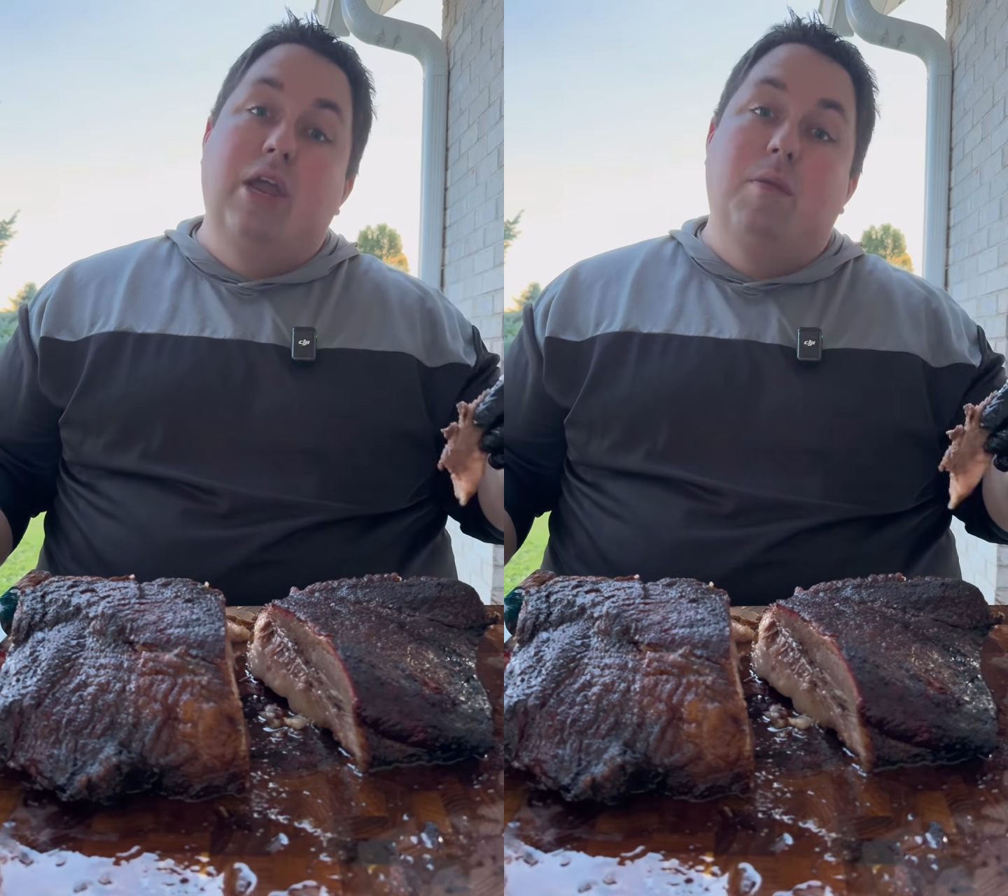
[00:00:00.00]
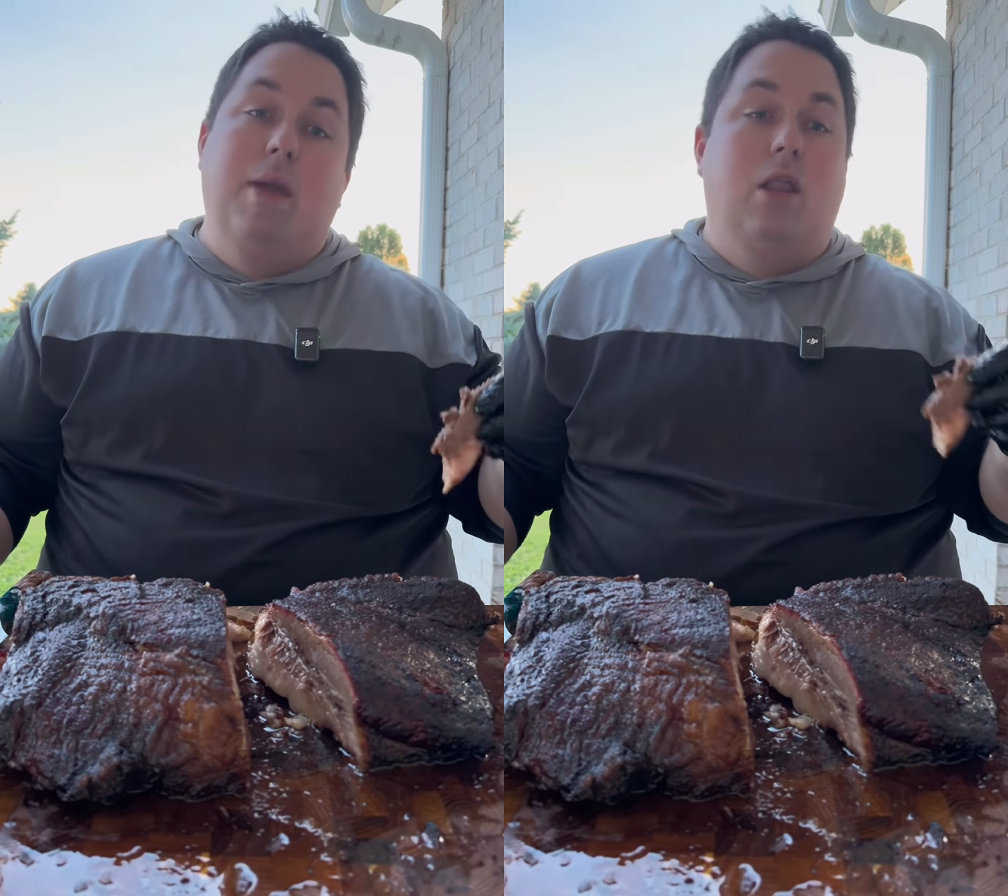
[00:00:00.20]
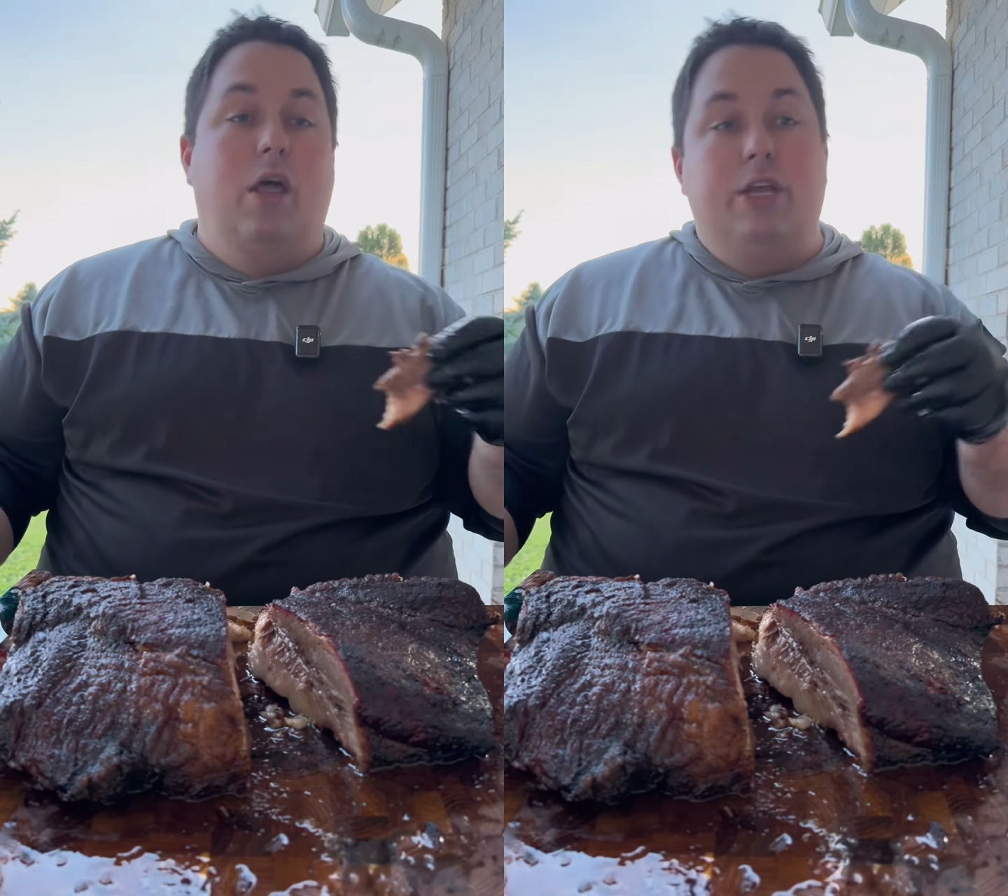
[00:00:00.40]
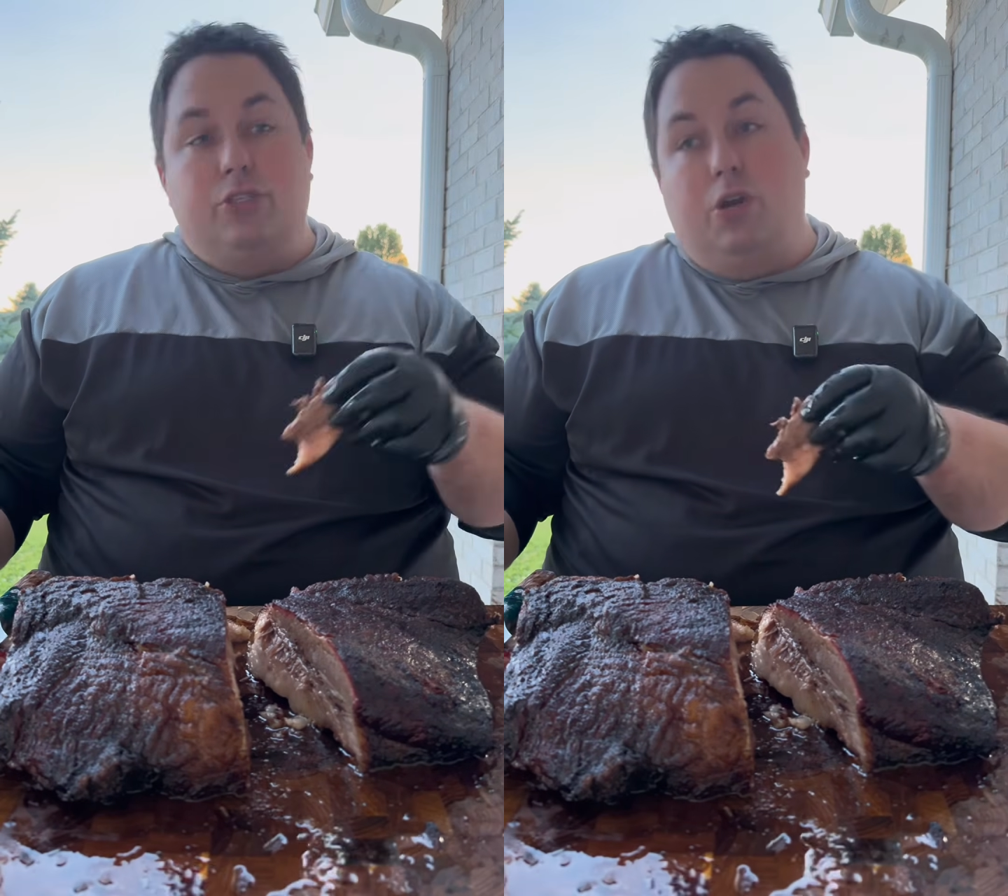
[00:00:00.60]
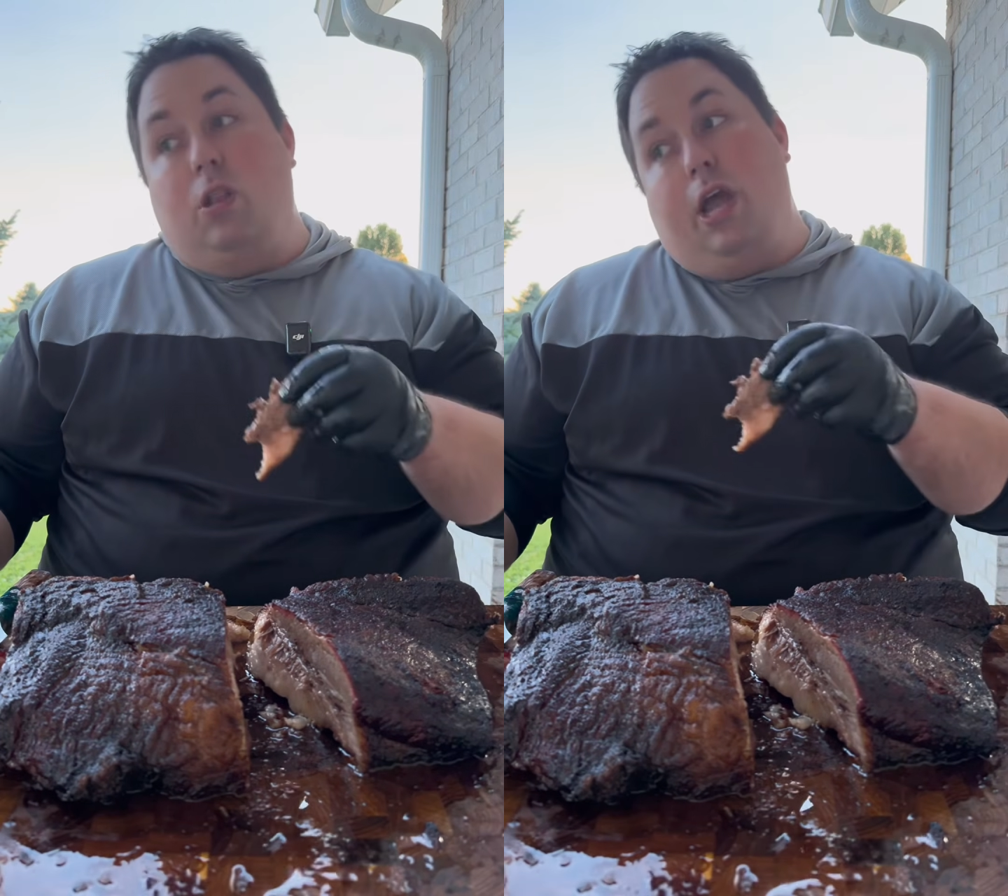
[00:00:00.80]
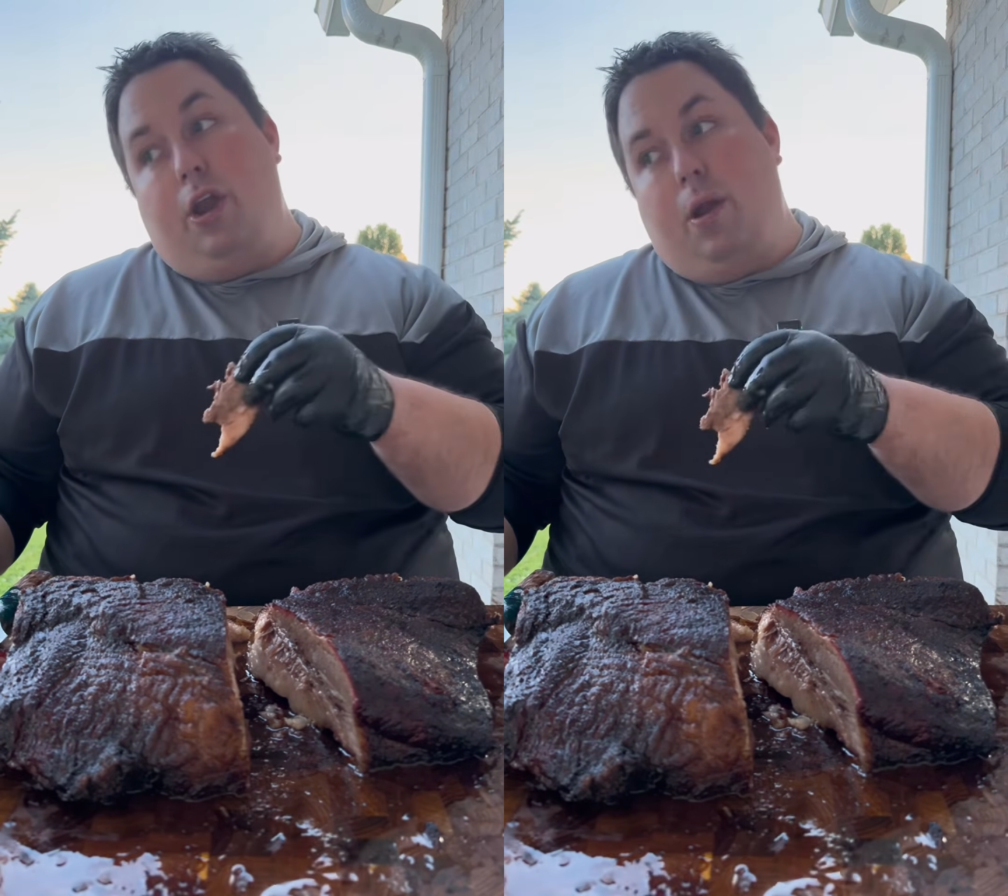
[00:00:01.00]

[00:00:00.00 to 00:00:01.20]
to make it a lot easier later.